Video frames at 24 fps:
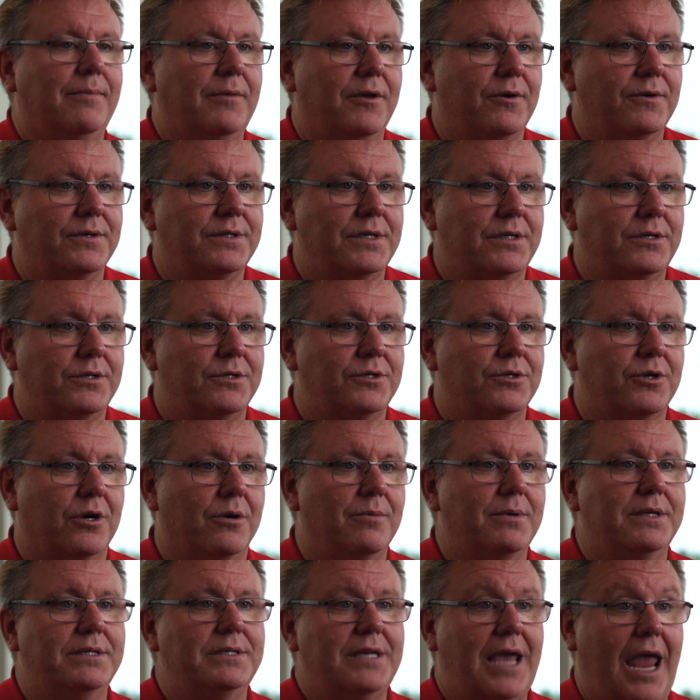there is a
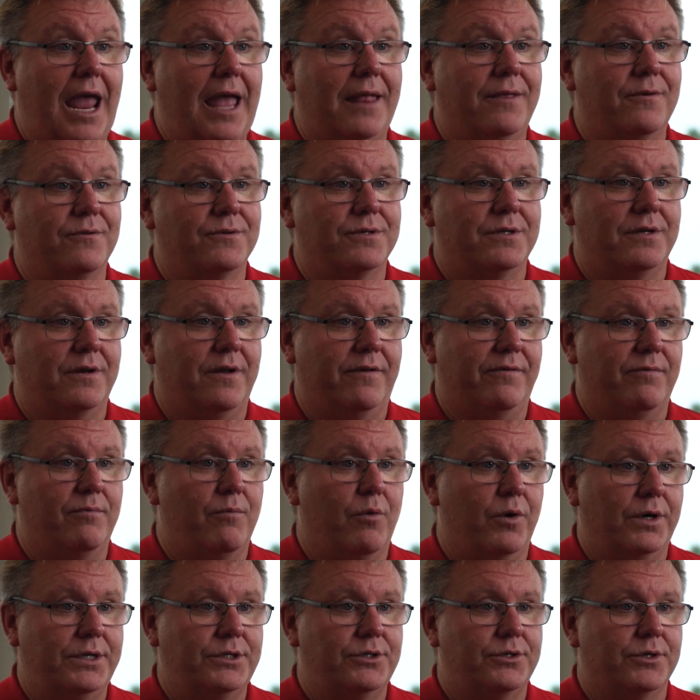disturbance and there's enough
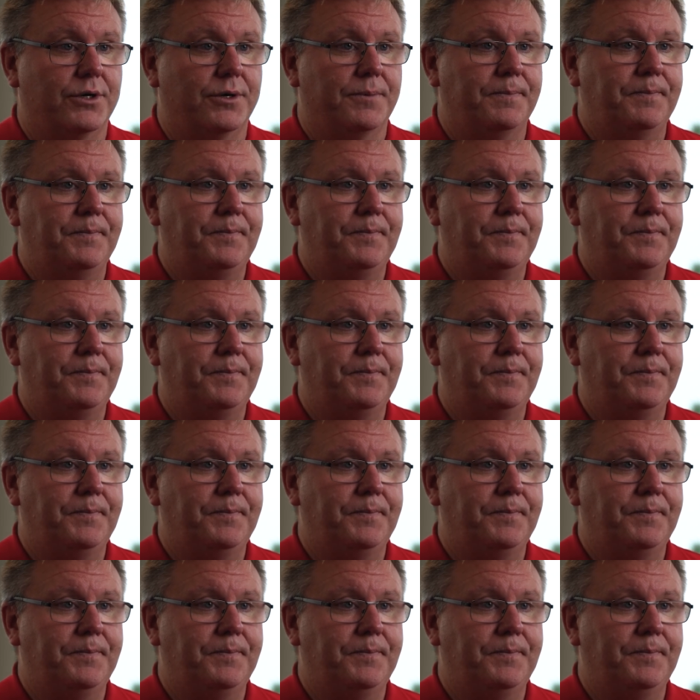moisture.